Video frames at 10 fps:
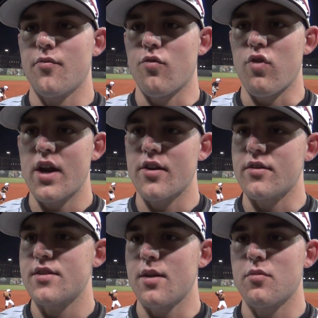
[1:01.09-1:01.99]

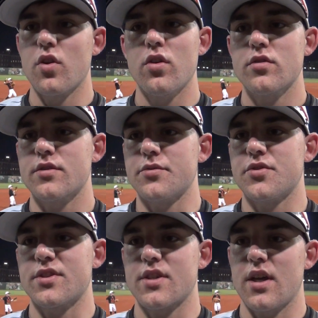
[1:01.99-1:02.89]
record type goals. It
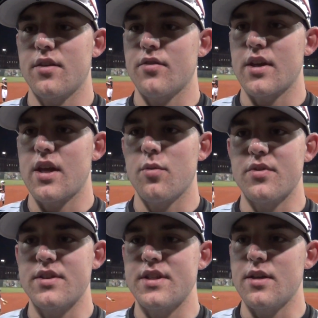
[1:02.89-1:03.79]
was just kind of like
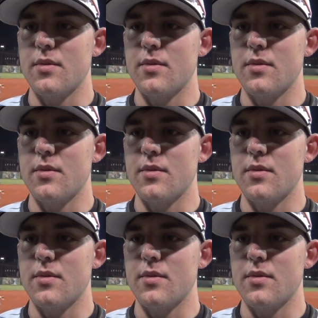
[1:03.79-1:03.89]
helping the team